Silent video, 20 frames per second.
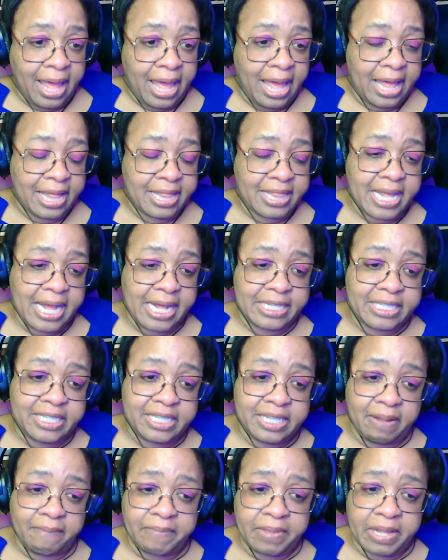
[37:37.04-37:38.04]
And that's
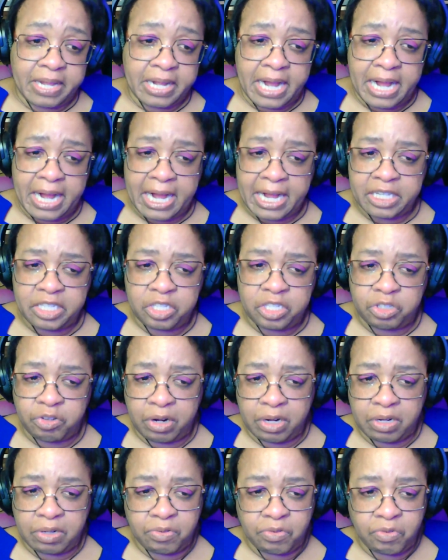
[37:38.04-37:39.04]
something I
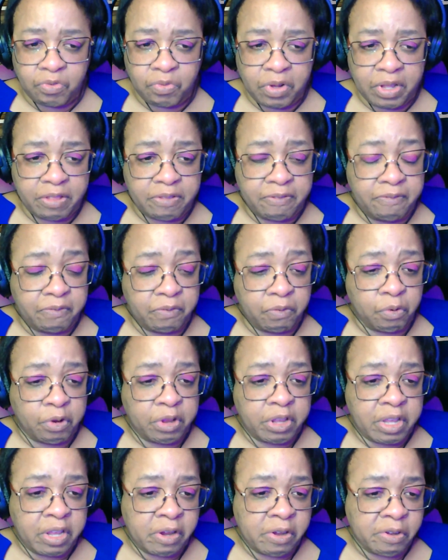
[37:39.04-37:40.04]
struggled with for
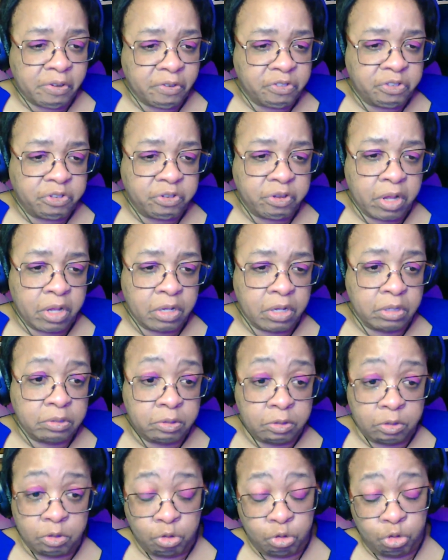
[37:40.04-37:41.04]
years
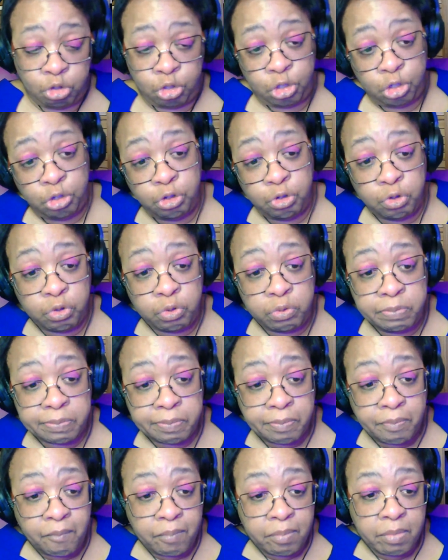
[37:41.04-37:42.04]
too.
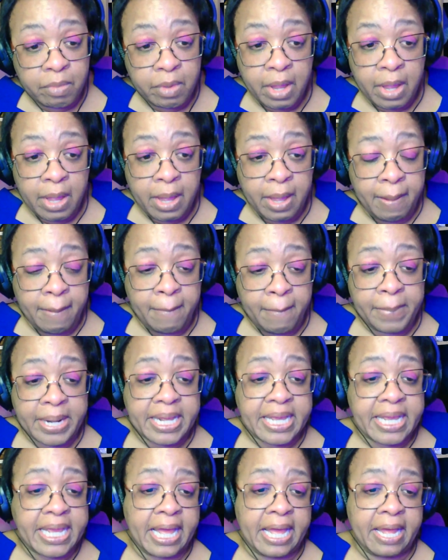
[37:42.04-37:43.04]
But
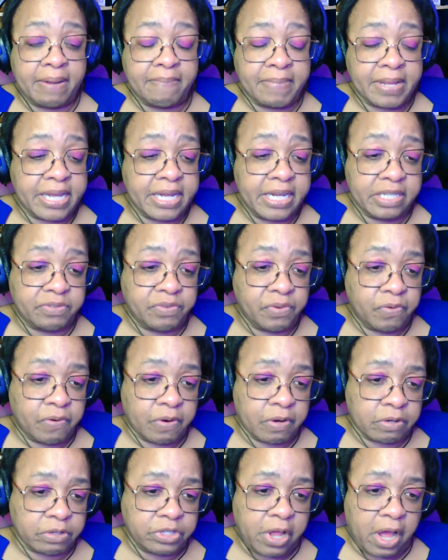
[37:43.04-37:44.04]
again, because we
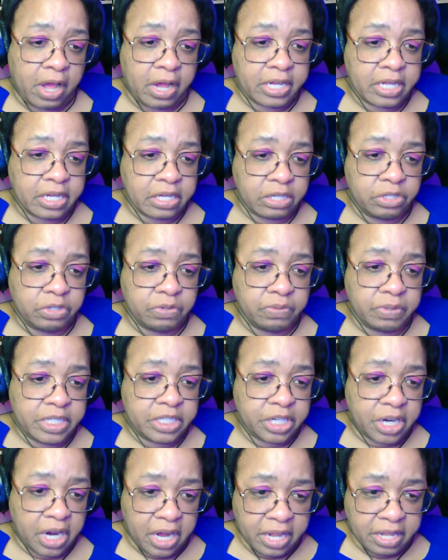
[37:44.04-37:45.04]
weren't talking to
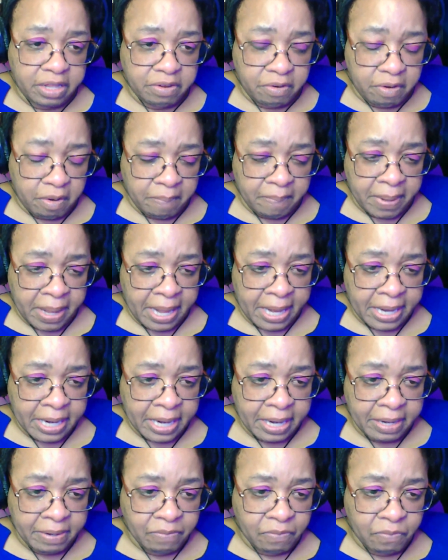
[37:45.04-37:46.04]
each other about
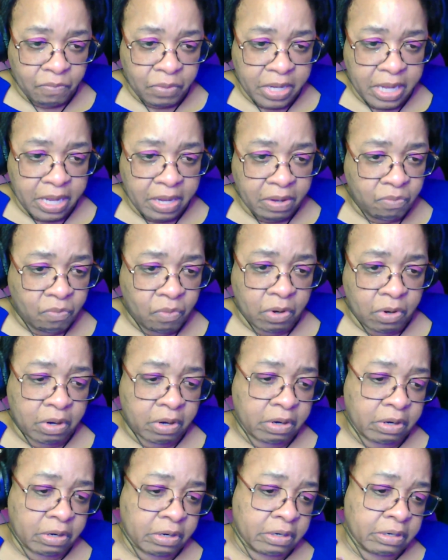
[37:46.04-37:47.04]
it, we
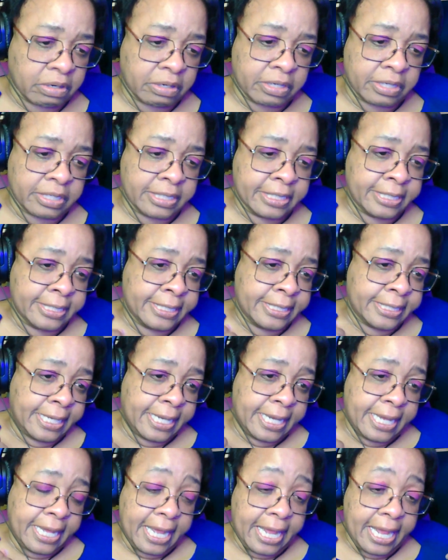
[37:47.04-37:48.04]
were
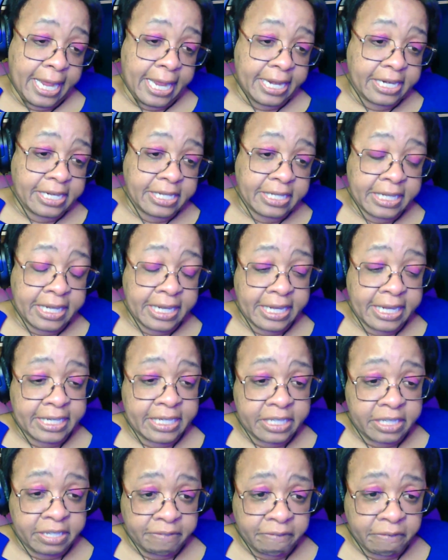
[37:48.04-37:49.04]
handling it
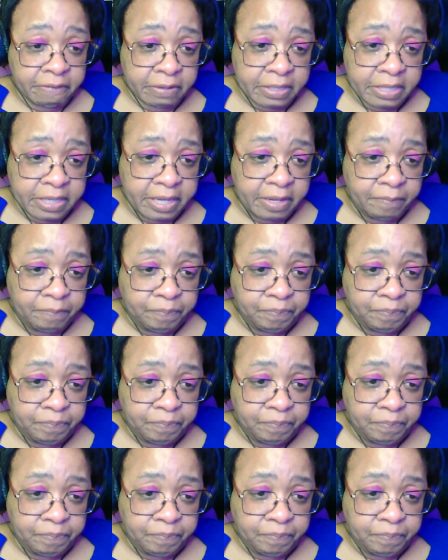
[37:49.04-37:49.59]
differently.